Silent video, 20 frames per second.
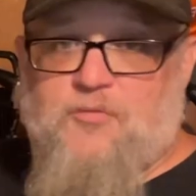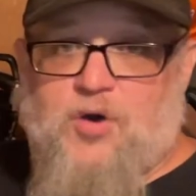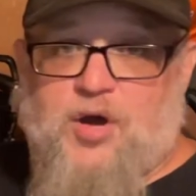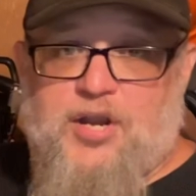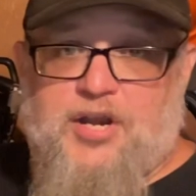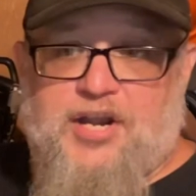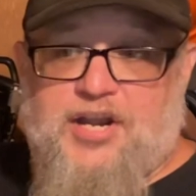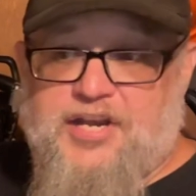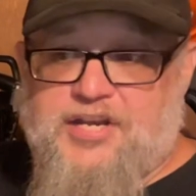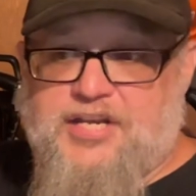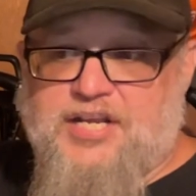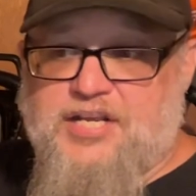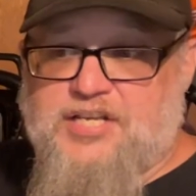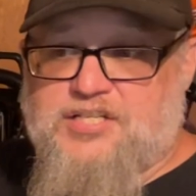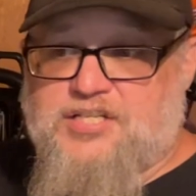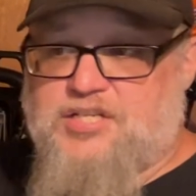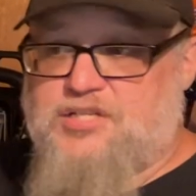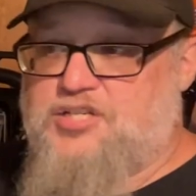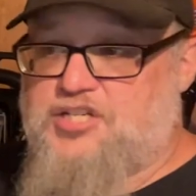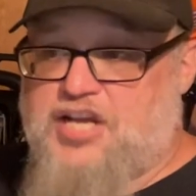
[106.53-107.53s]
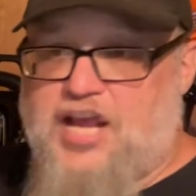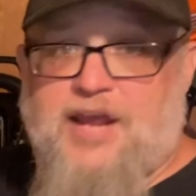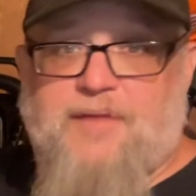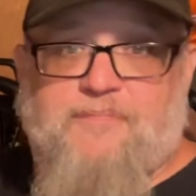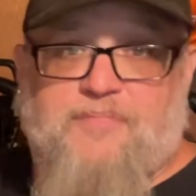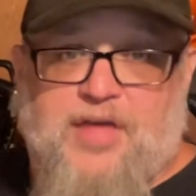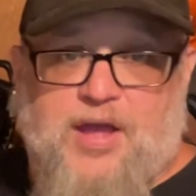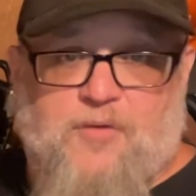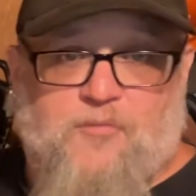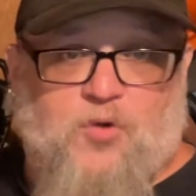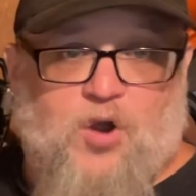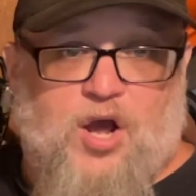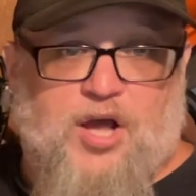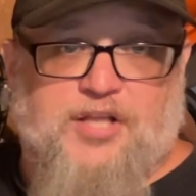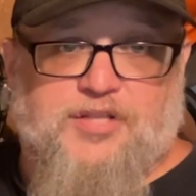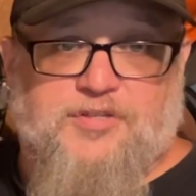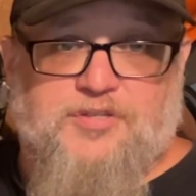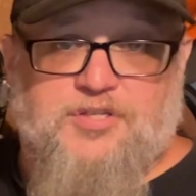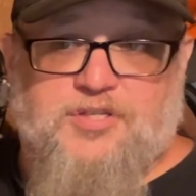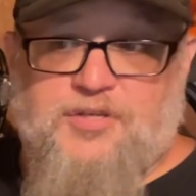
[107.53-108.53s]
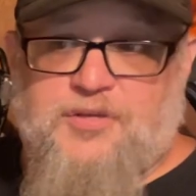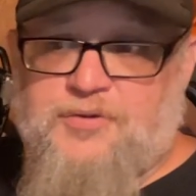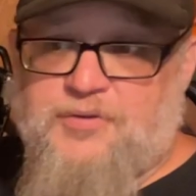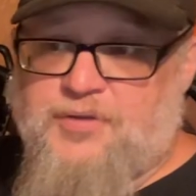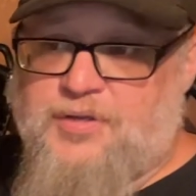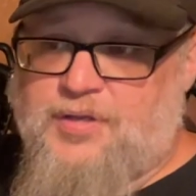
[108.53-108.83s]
one in a decent shape that runs